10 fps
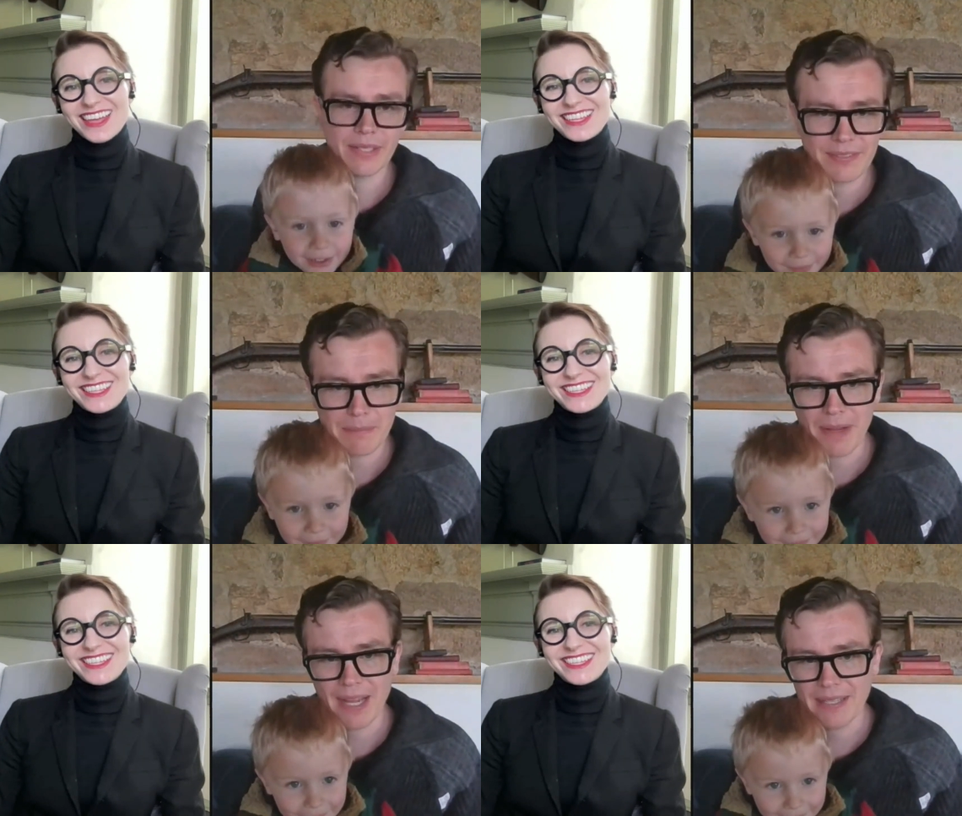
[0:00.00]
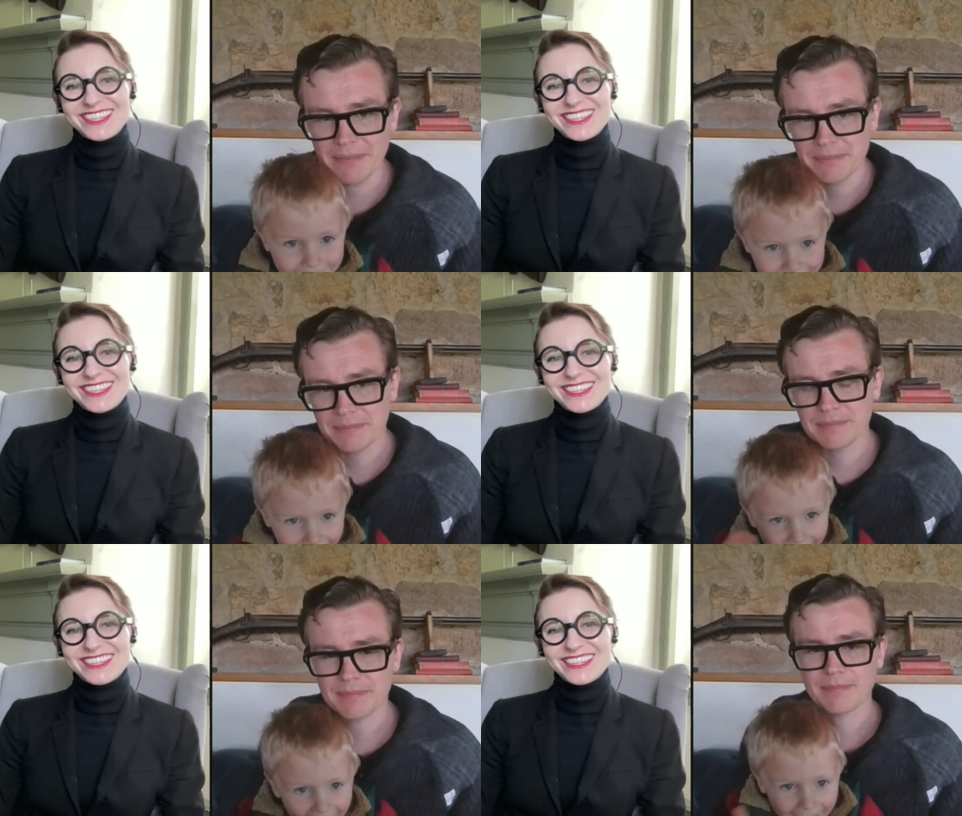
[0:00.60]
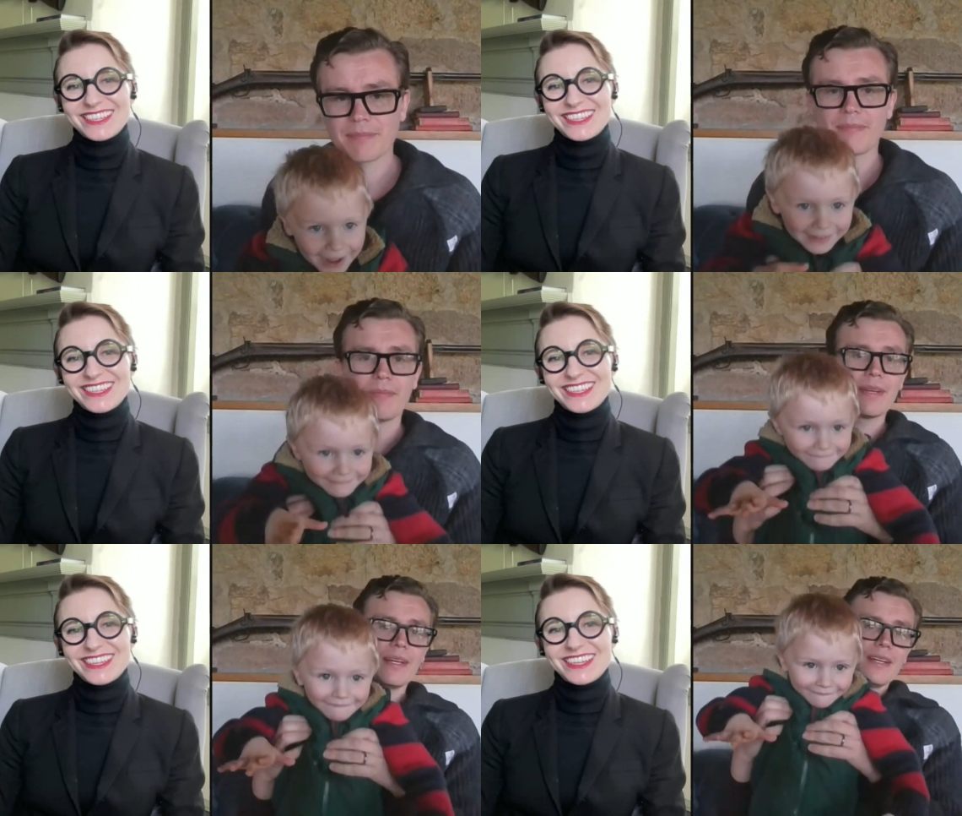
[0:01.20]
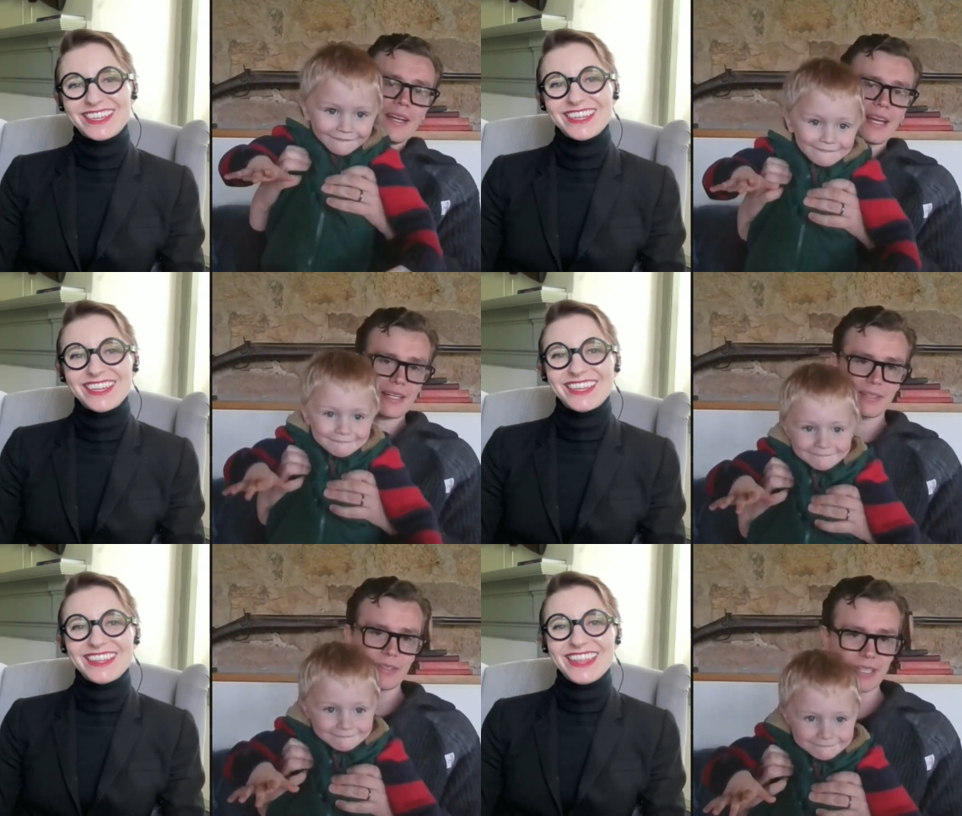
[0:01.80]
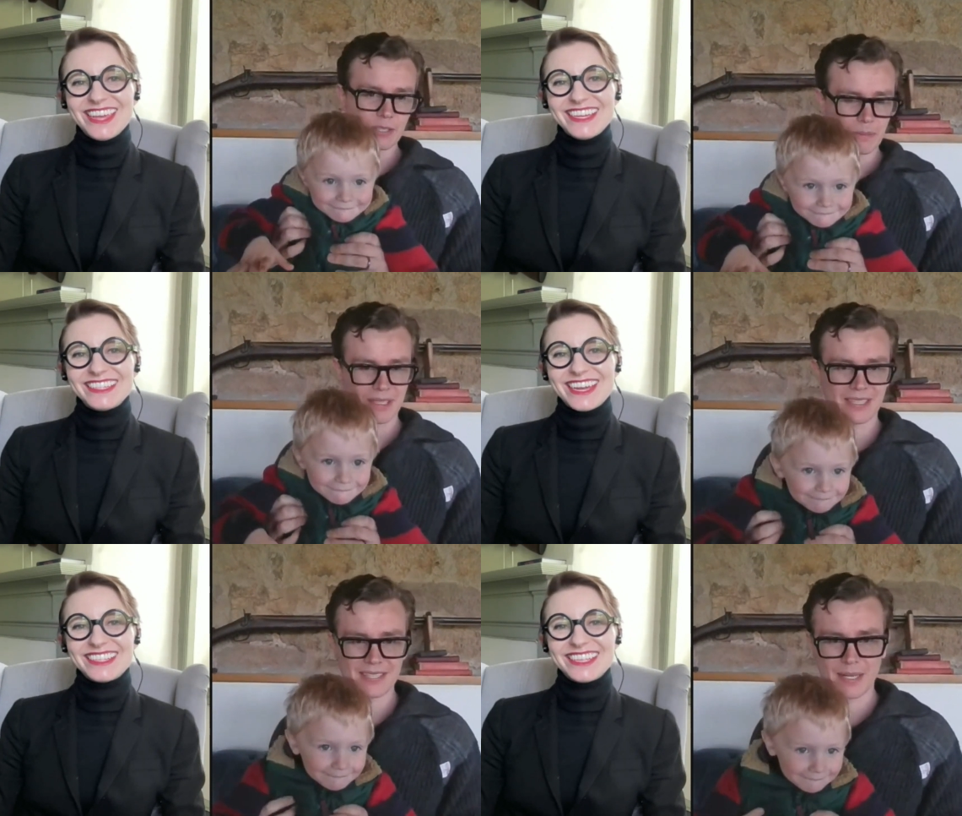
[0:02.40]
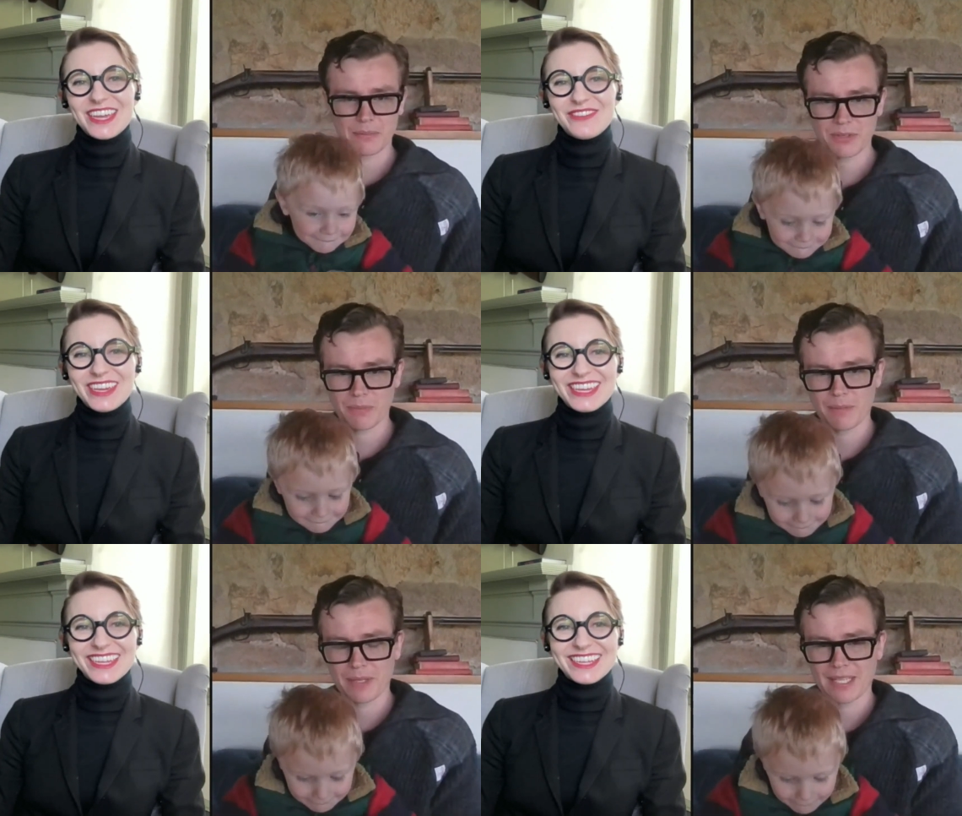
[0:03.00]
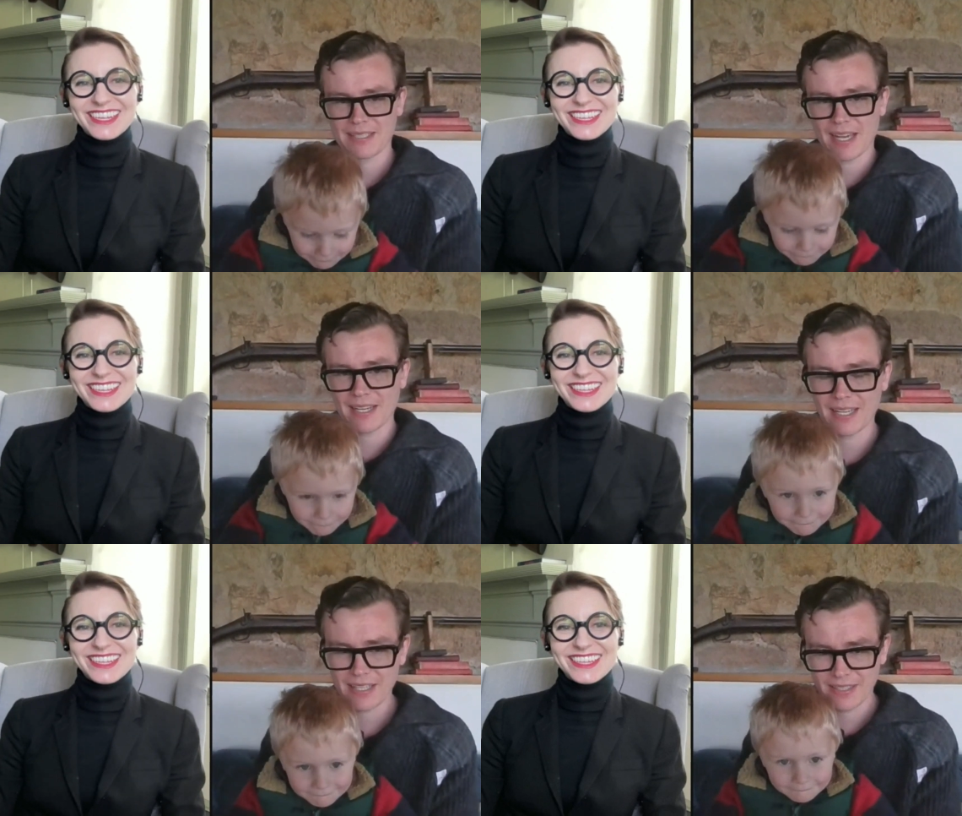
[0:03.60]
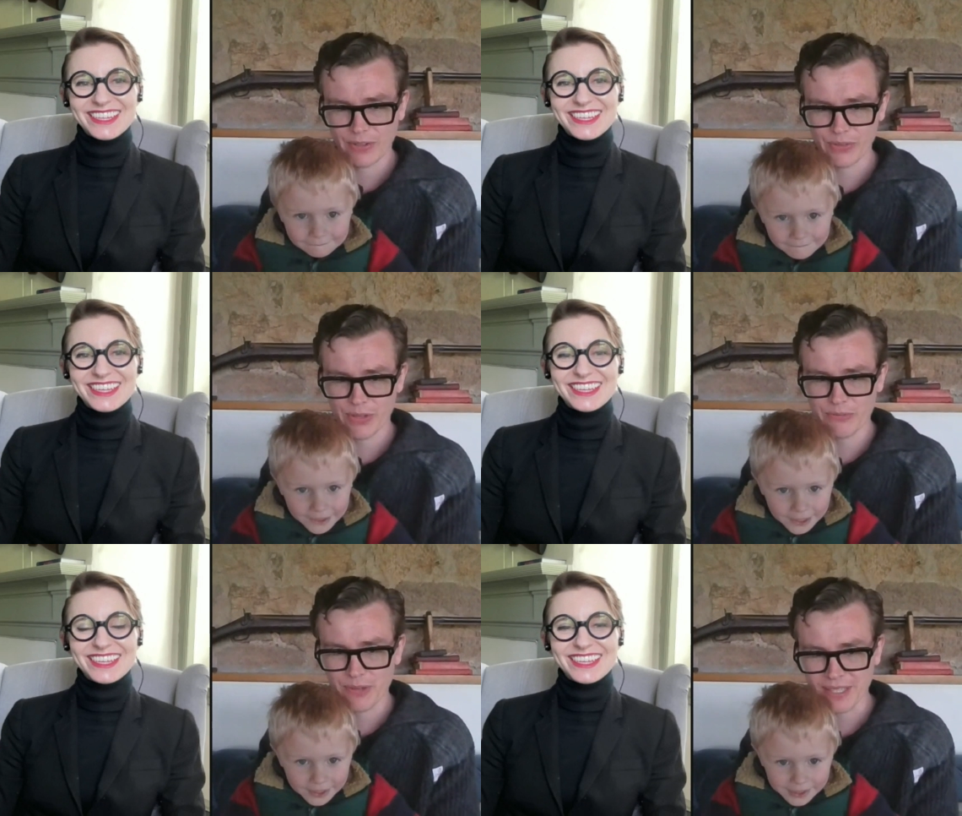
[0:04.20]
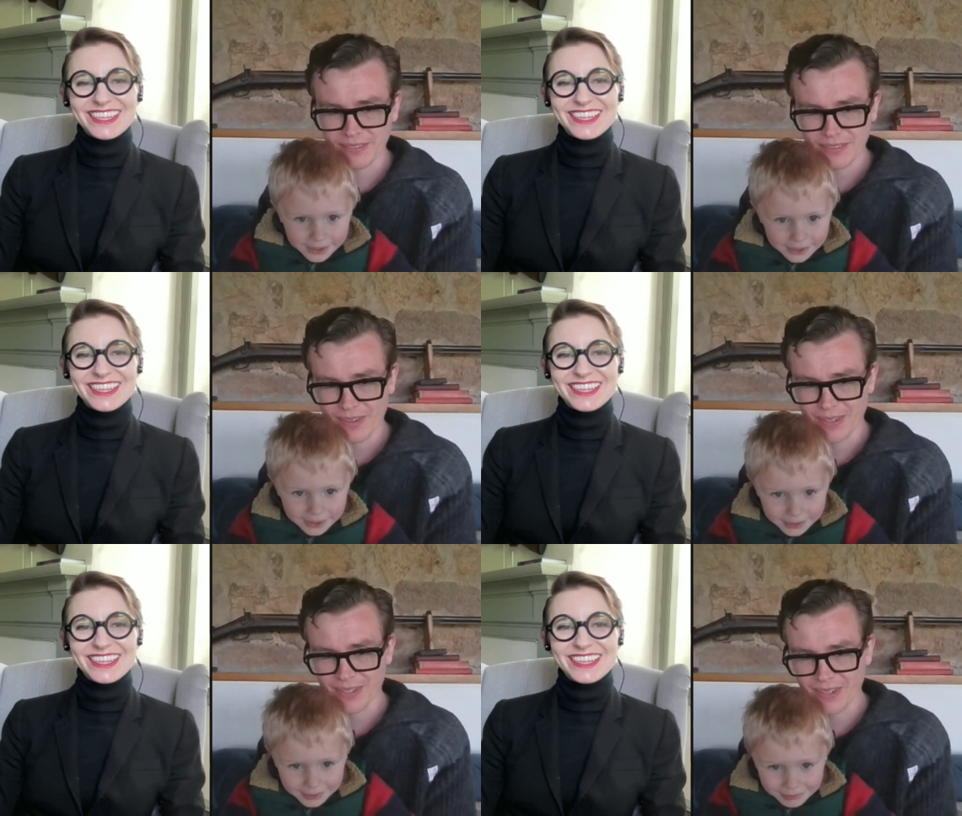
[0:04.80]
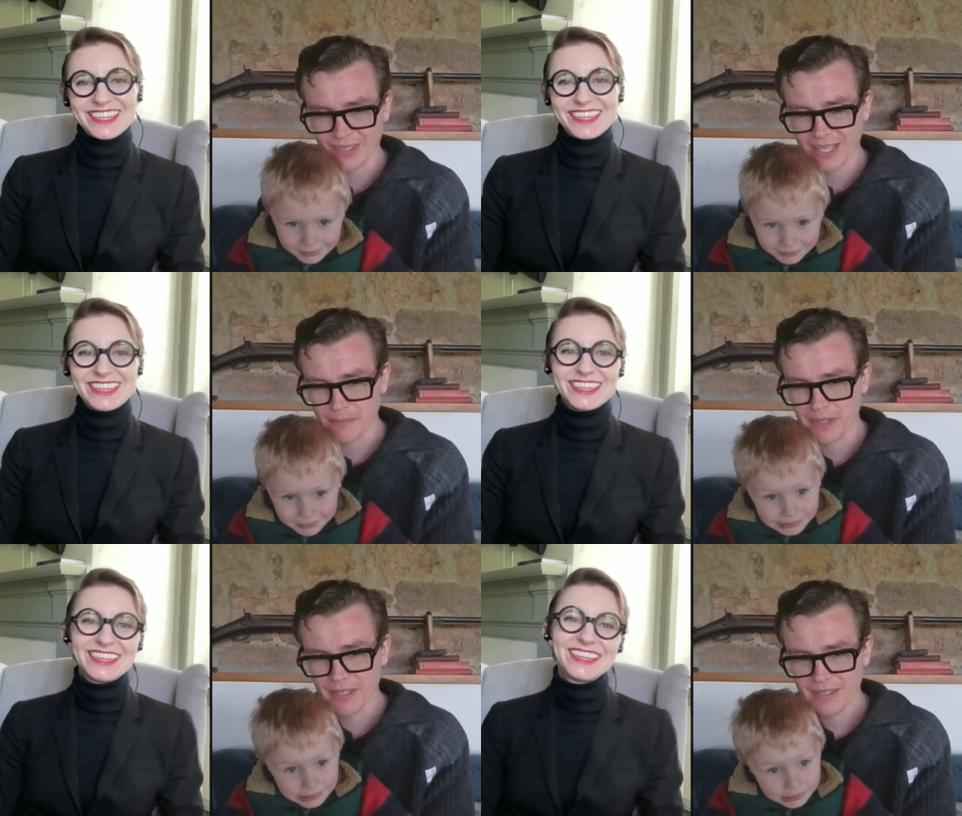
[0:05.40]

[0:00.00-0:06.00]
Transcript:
Speaker 1: want to say bye? Bye. And you like Thanks, spending time with mama and dada and her, their friends on, on camera?